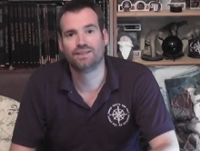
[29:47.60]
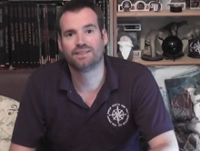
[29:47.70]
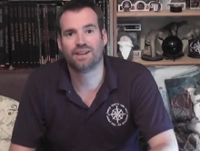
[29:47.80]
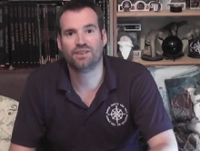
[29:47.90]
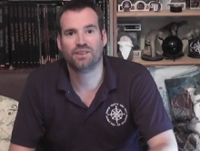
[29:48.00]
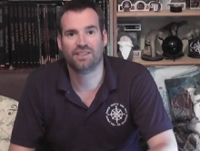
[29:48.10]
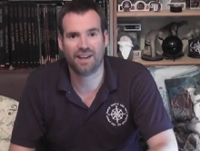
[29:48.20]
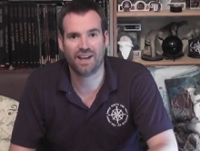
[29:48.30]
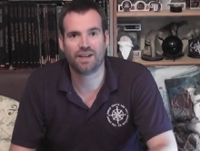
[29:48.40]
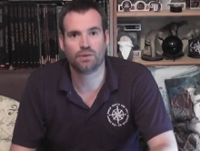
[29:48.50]
So
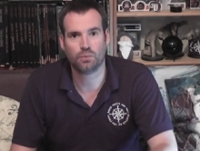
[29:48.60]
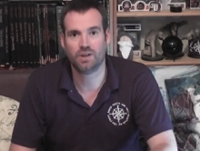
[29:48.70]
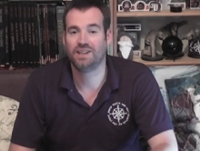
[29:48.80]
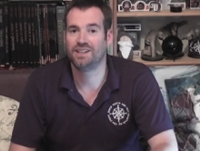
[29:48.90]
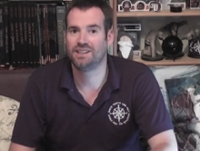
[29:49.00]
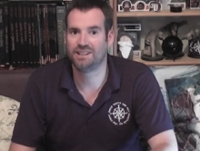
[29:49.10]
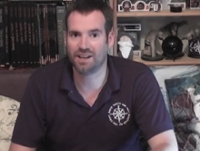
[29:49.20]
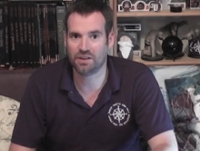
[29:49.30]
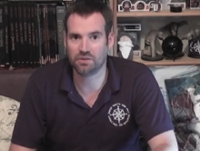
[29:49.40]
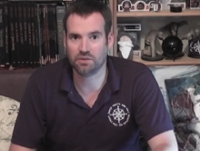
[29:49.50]
there we
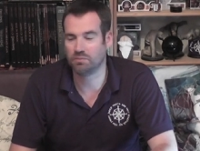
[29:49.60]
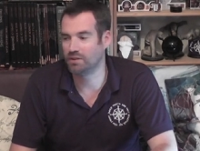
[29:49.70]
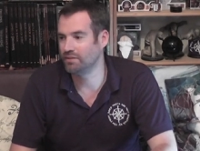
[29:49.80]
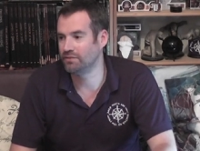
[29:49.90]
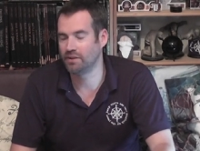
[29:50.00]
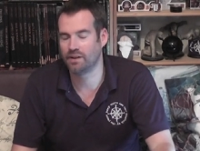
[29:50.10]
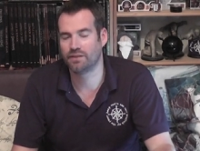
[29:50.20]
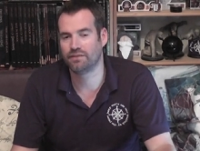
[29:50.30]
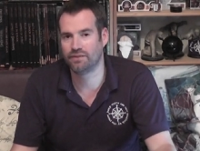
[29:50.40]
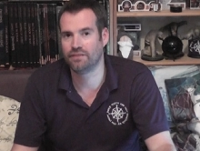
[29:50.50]
go. My
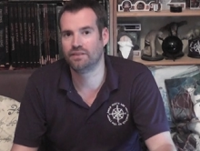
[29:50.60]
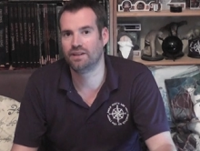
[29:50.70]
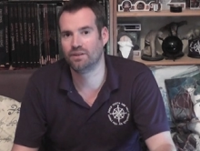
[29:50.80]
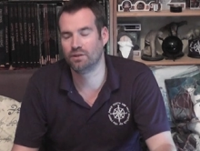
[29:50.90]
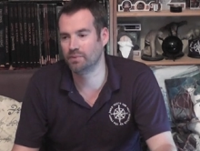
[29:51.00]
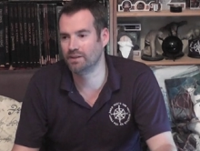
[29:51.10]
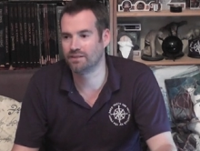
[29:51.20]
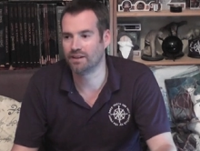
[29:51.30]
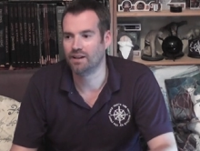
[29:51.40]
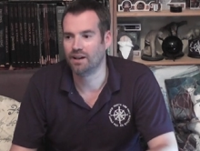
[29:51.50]
first 15
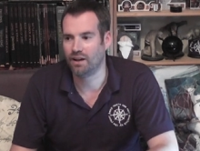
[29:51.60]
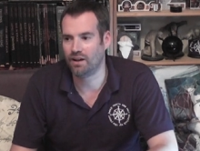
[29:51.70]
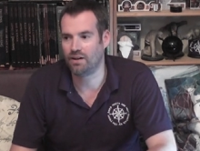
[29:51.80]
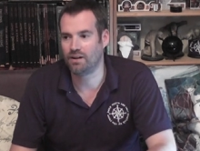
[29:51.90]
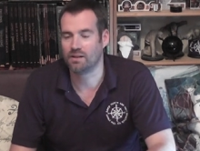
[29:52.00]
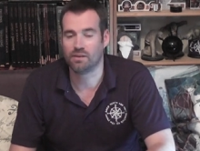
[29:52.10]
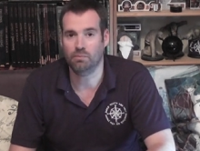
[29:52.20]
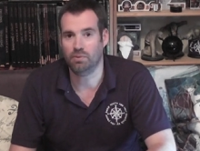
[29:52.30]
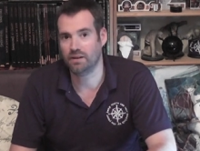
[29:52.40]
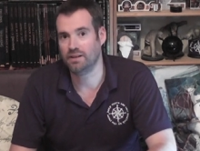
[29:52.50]
hobbits are
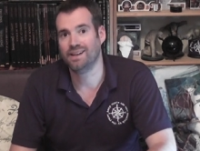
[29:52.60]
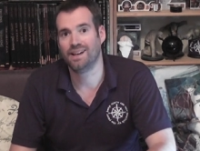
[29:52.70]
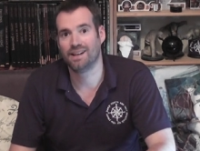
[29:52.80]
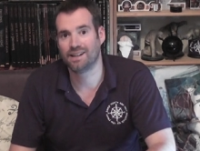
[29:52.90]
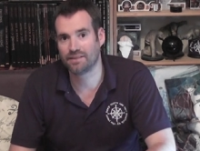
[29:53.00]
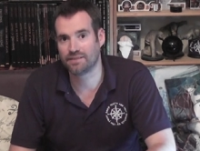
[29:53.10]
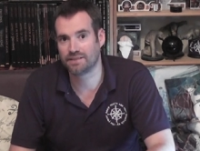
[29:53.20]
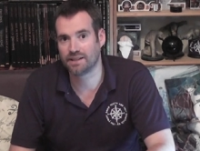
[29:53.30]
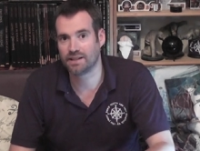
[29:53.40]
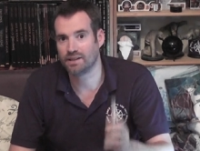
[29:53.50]
complete, and I have to
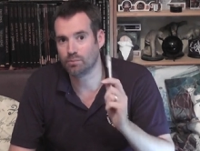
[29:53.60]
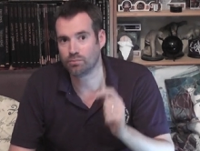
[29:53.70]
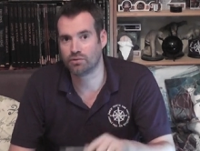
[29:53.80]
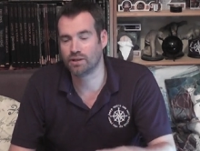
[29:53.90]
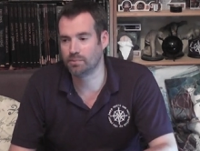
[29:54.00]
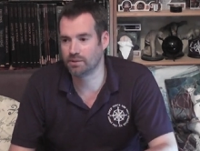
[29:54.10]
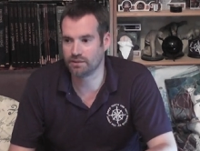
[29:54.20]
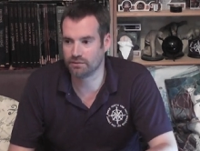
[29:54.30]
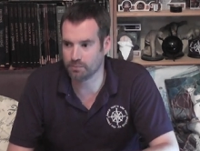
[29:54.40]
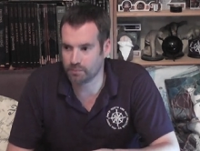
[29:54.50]
say I'm pretty
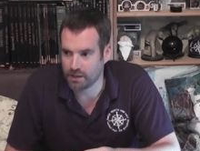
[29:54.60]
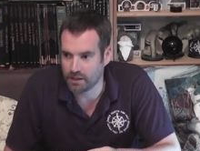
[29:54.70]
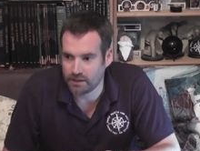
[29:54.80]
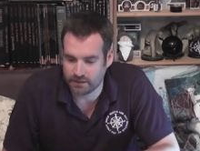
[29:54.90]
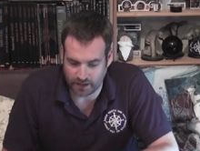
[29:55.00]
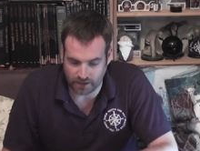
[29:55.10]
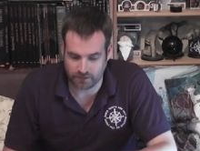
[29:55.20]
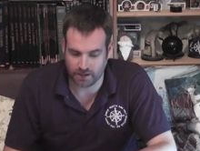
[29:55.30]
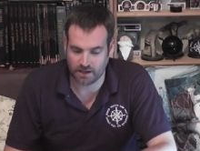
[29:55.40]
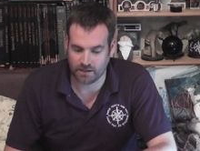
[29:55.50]
pleased with them.
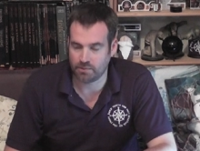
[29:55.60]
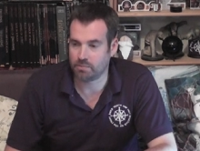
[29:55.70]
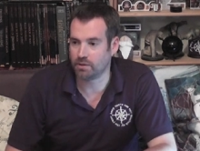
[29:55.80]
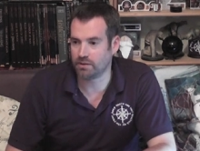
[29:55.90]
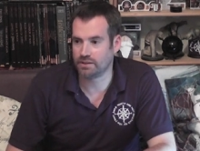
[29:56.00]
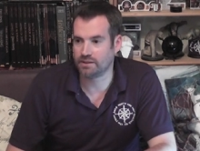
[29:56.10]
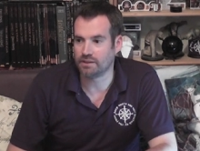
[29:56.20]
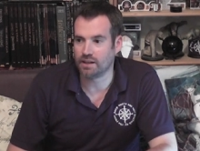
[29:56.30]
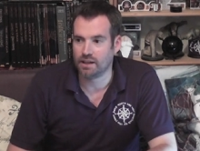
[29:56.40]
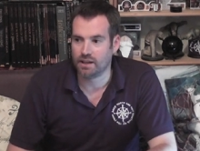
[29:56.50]
So um,
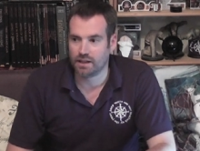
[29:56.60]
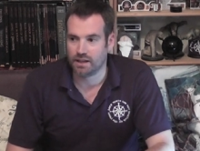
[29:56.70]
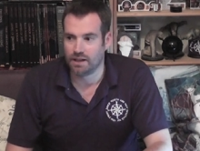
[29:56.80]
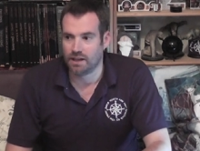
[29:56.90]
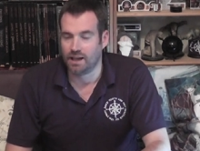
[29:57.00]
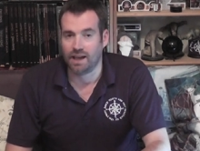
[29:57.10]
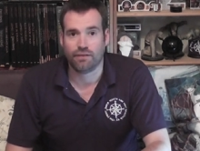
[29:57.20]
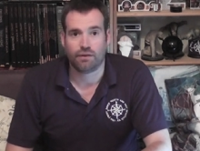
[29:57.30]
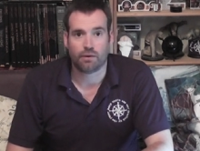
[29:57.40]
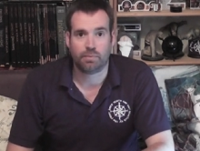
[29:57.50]
apologies
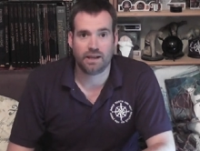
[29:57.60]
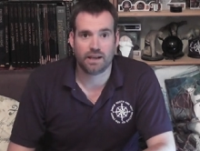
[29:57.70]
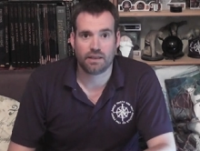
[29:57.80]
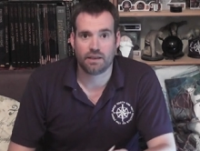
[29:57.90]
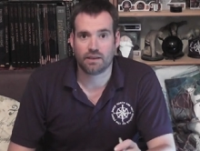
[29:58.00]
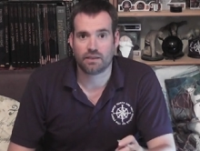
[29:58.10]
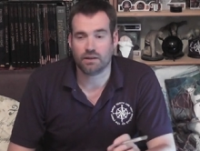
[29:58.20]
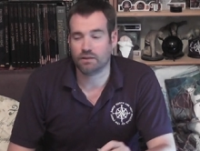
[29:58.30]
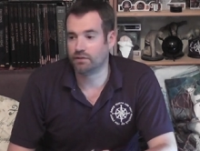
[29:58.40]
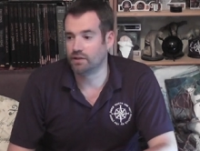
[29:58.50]
FRP anything that
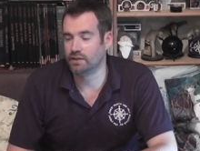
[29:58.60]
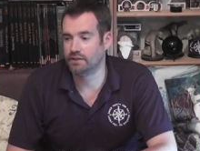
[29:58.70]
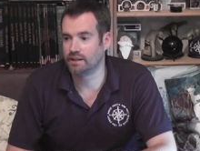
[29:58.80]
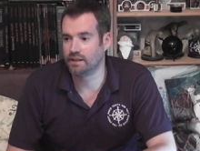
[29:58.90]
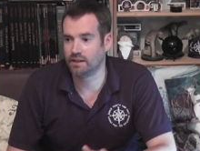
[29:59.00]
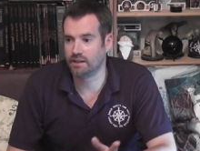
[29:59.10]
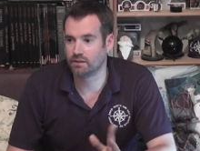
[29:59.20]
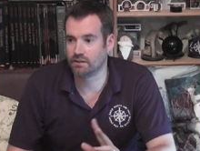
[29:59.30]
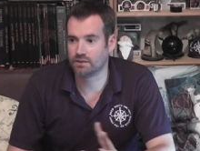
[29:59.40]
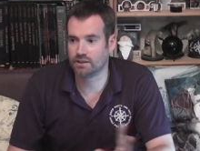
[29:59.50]
I've said in
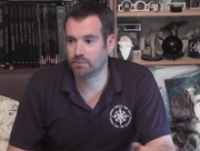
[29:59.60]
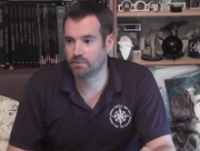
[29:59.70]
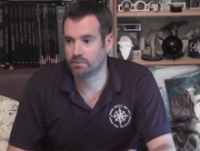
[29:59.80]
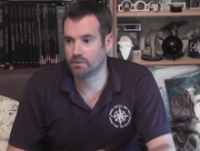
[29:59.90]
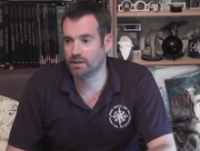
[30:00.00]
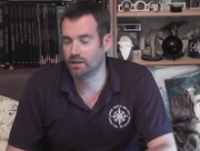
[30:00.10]
either of those clips, but